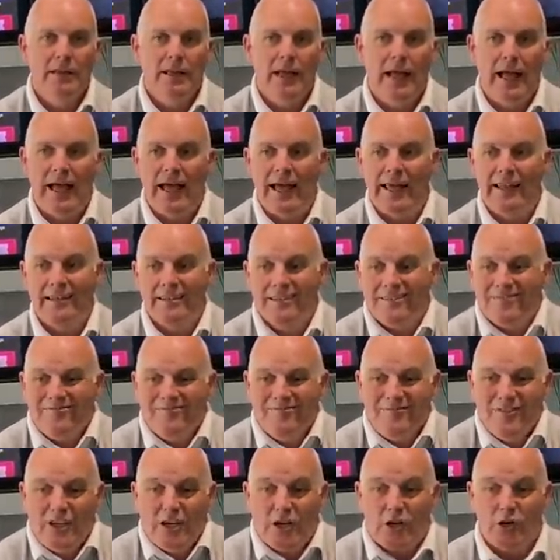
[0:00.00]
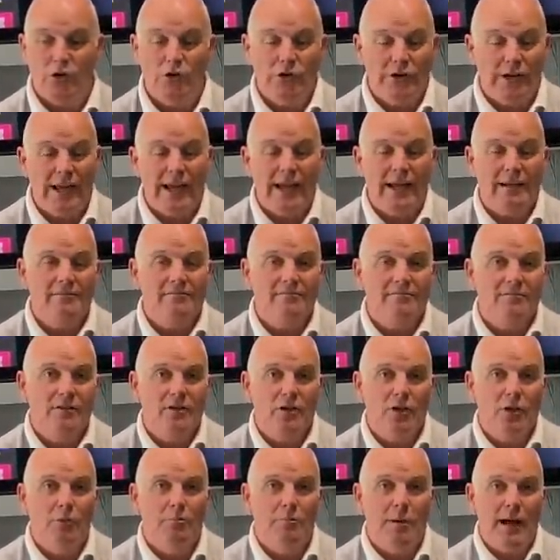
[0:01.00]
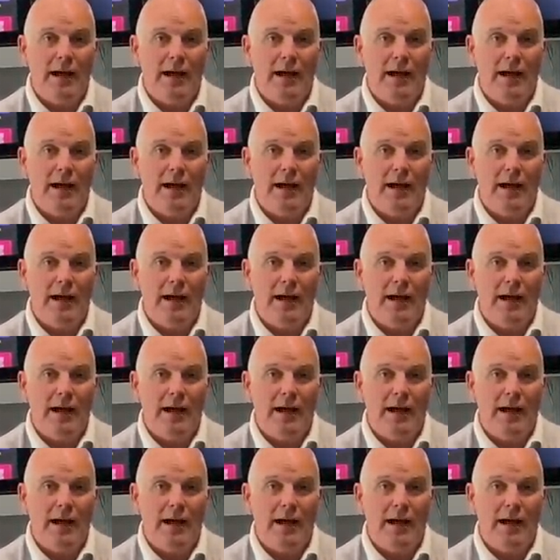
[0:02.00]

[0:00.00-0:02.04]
And you couldn't get club